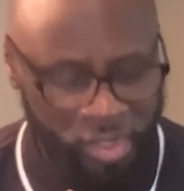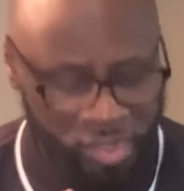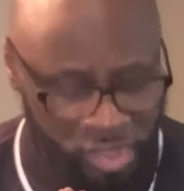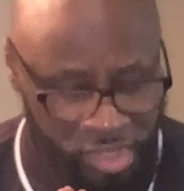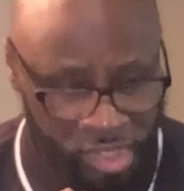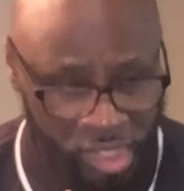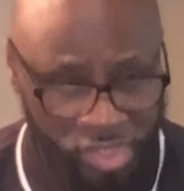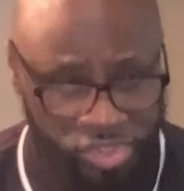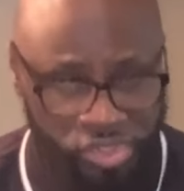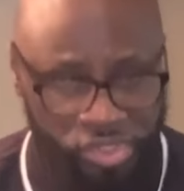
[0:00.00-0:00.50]

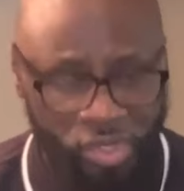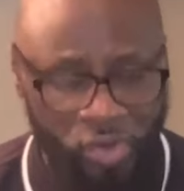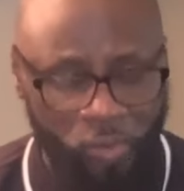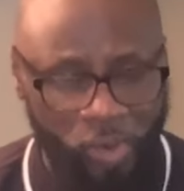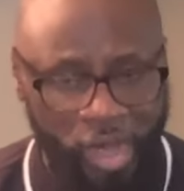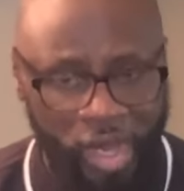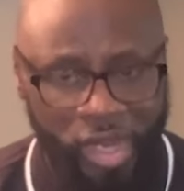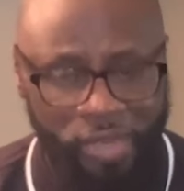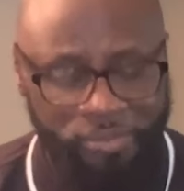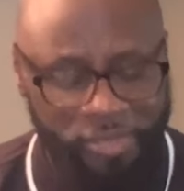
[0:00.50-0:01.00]
You know, you know
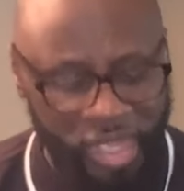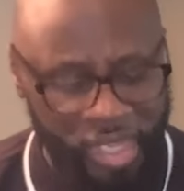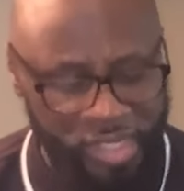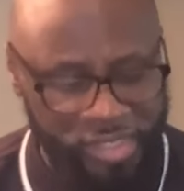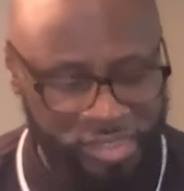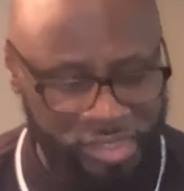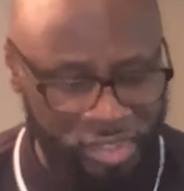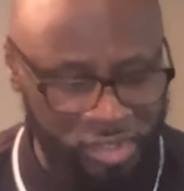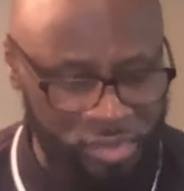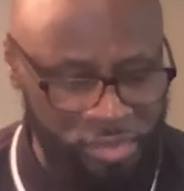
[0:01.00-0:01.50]
where I'm
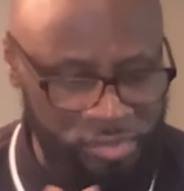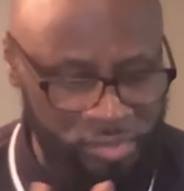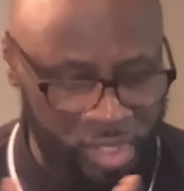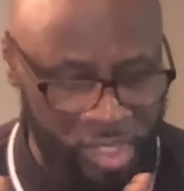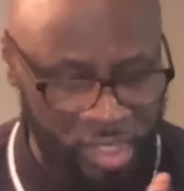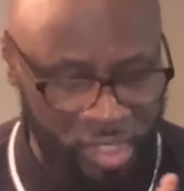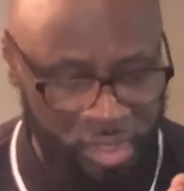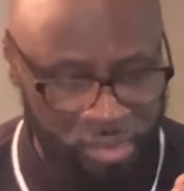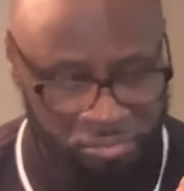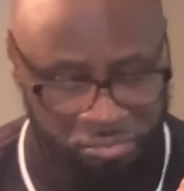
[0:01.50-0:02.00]
at. You know,
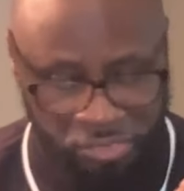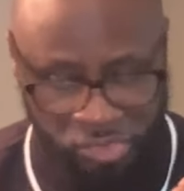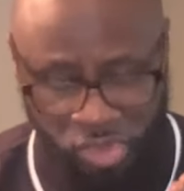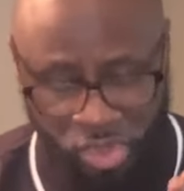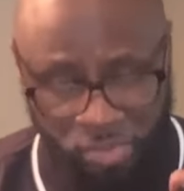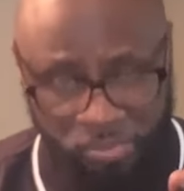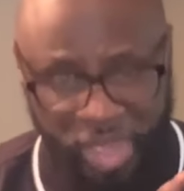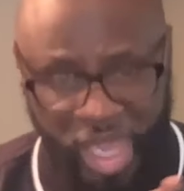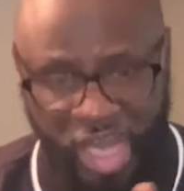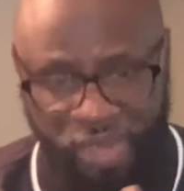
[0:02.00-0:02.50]
uh, you
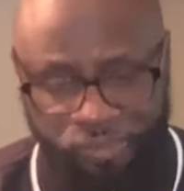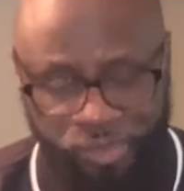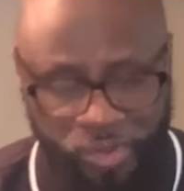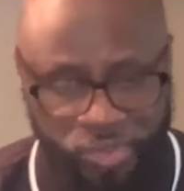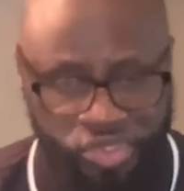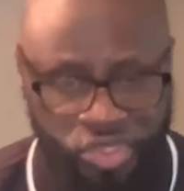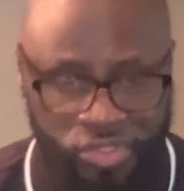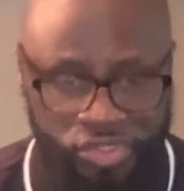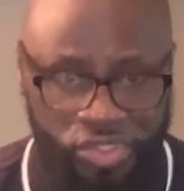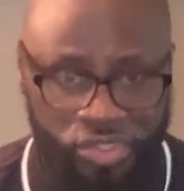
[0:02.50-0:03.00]
know,
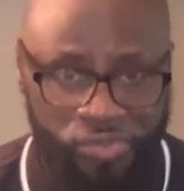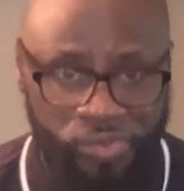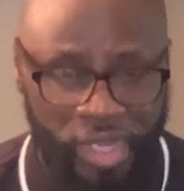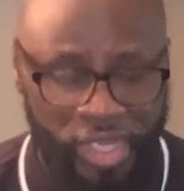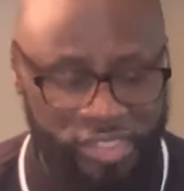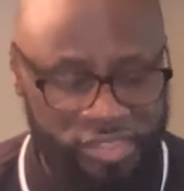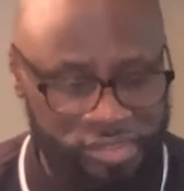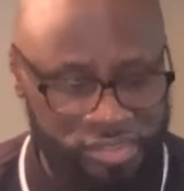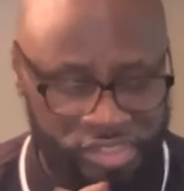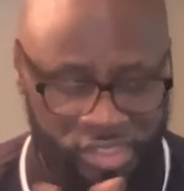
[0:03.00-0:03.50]
Battlefield Church of
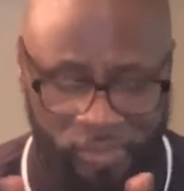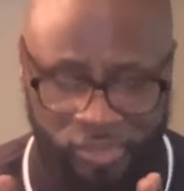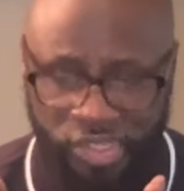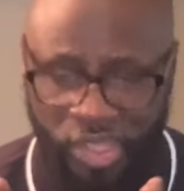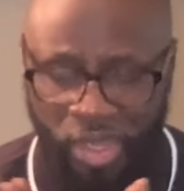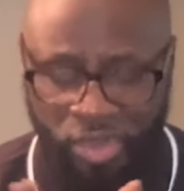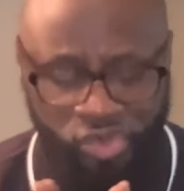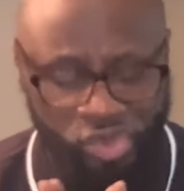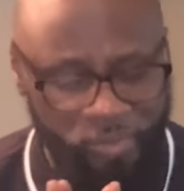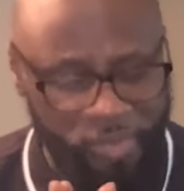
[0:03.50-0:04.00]
Christ. Some of
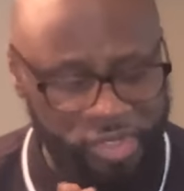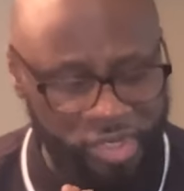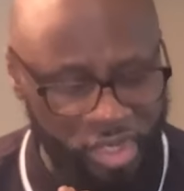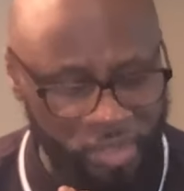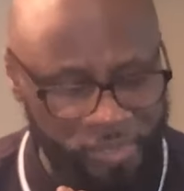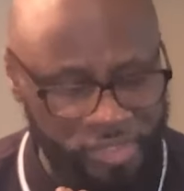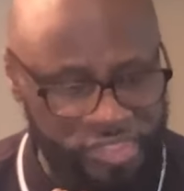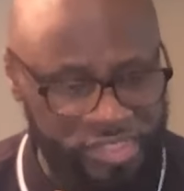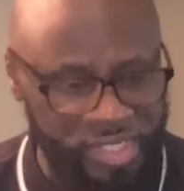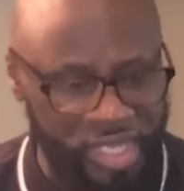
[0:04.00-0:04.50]
y'all know my
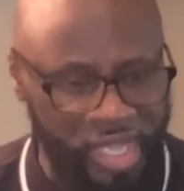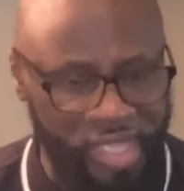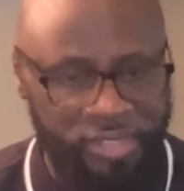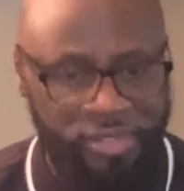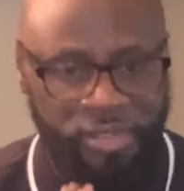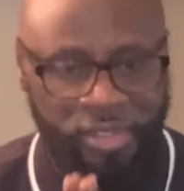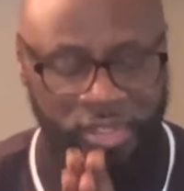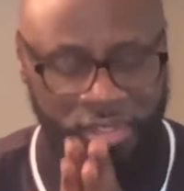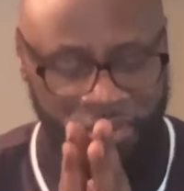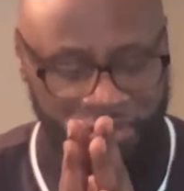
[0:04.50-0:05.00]
numbers.
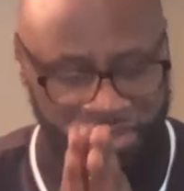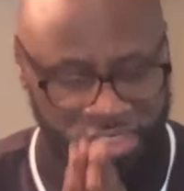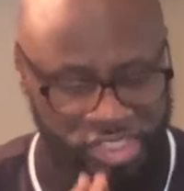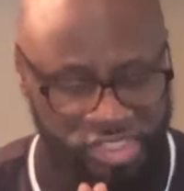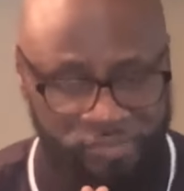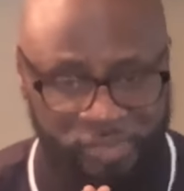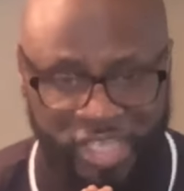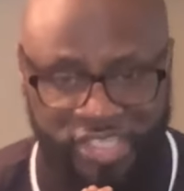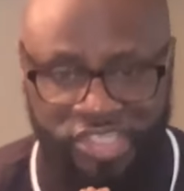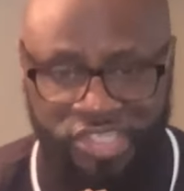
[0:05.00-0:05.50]
Not
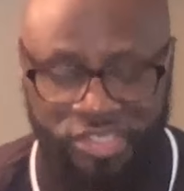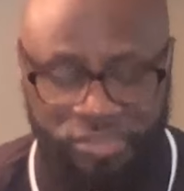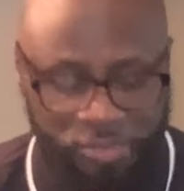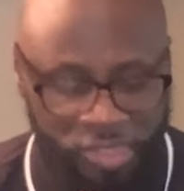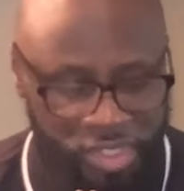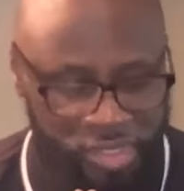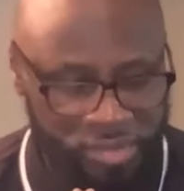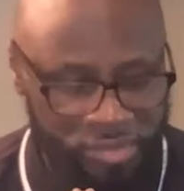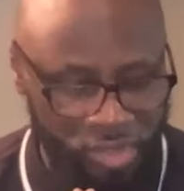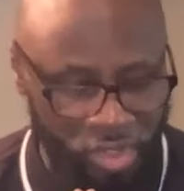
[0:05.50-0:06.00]
just message
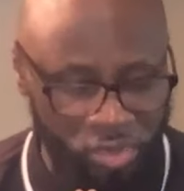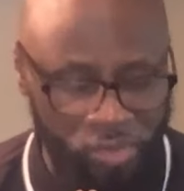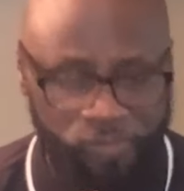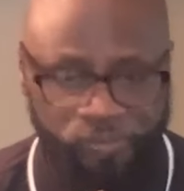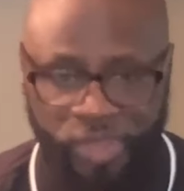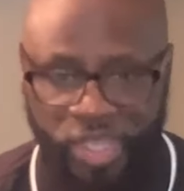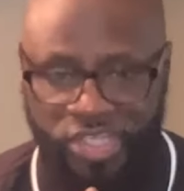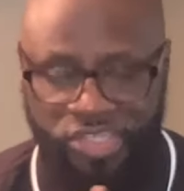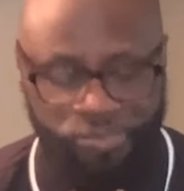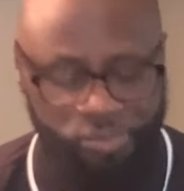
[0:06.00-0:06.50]
me
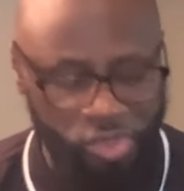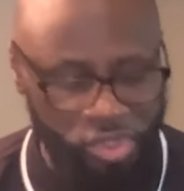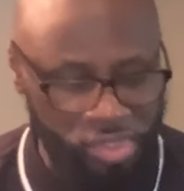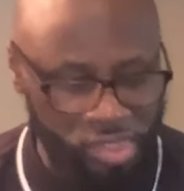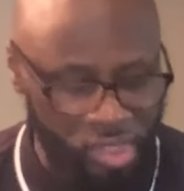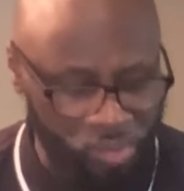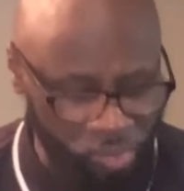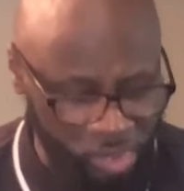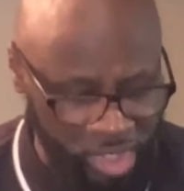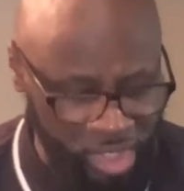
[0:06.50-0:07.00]
on
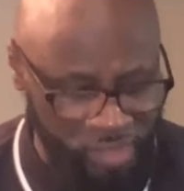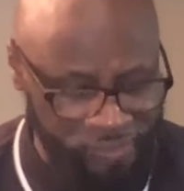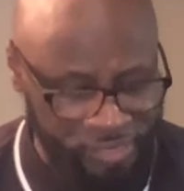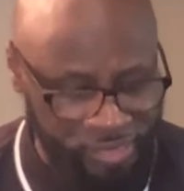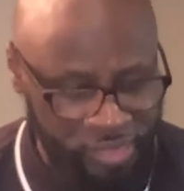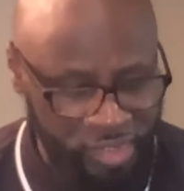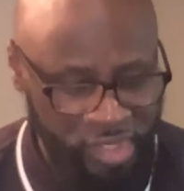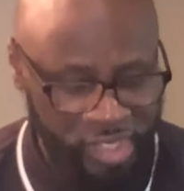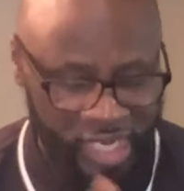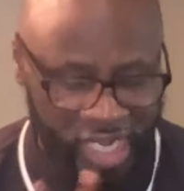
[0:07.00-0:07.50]
Facebook or
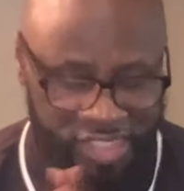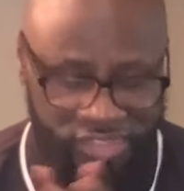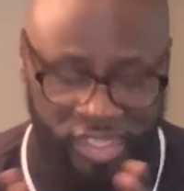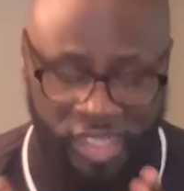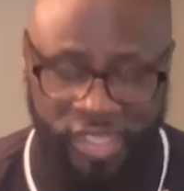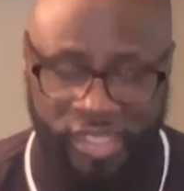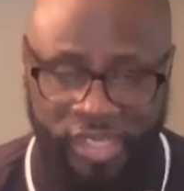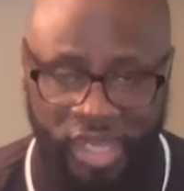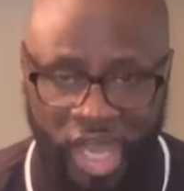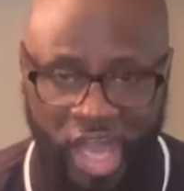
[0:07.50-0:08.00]
whatever. I
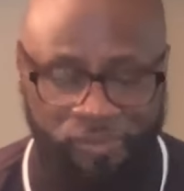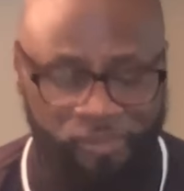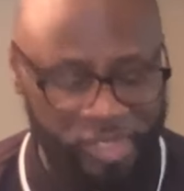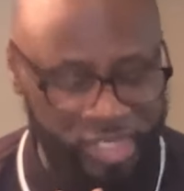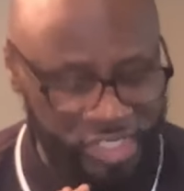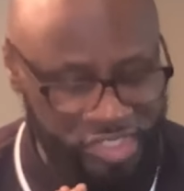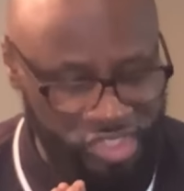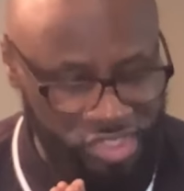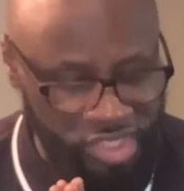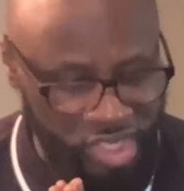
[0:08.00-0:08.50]
thank God
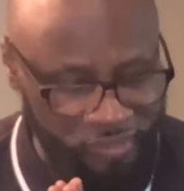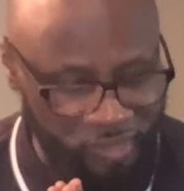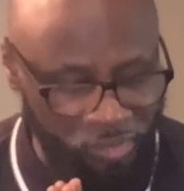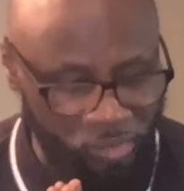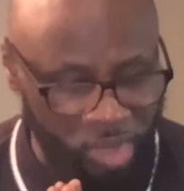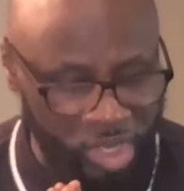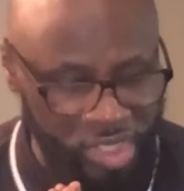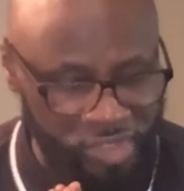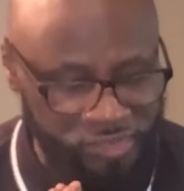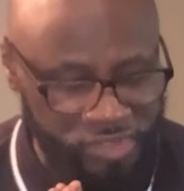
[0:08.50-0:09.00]
for each and
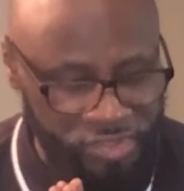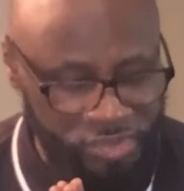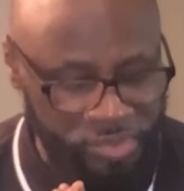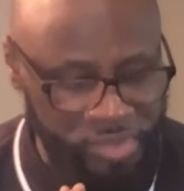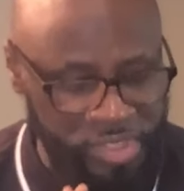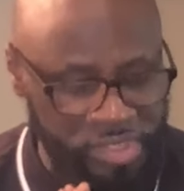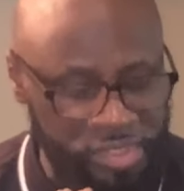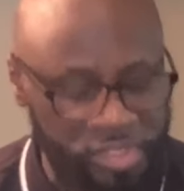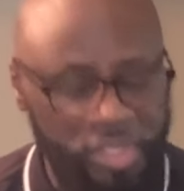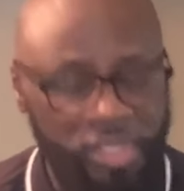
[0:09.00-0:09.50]
every one of
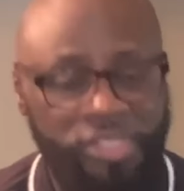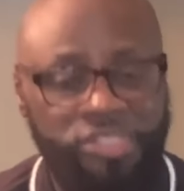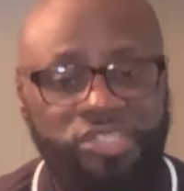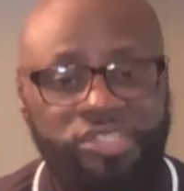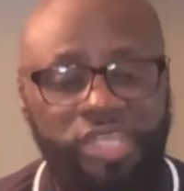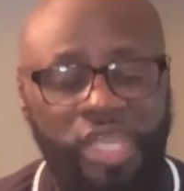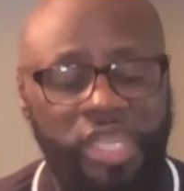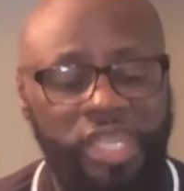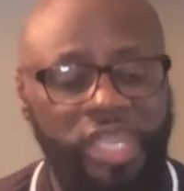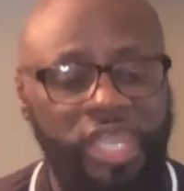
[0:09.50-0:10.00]
you, and thank
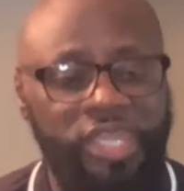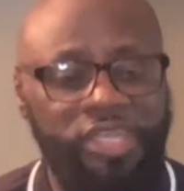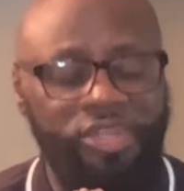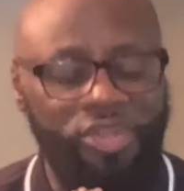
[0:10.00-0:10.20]
stay you.